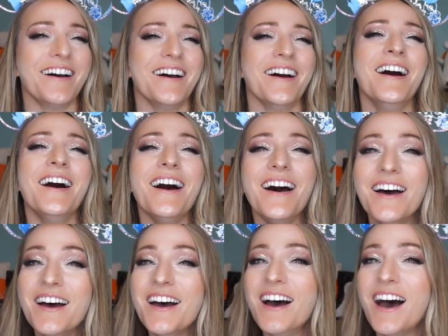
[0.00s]

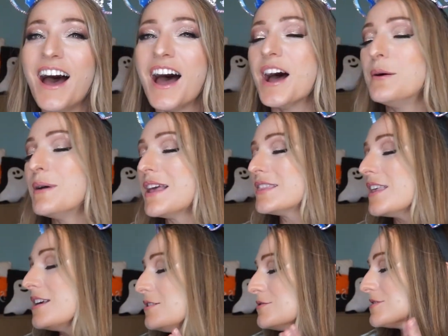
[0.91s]
And
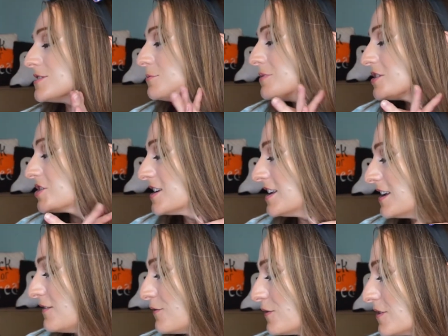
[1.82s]
thank you so much
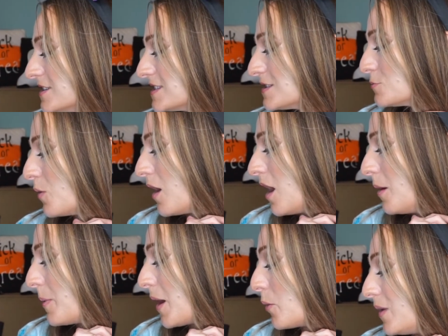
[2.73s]
again for this swap.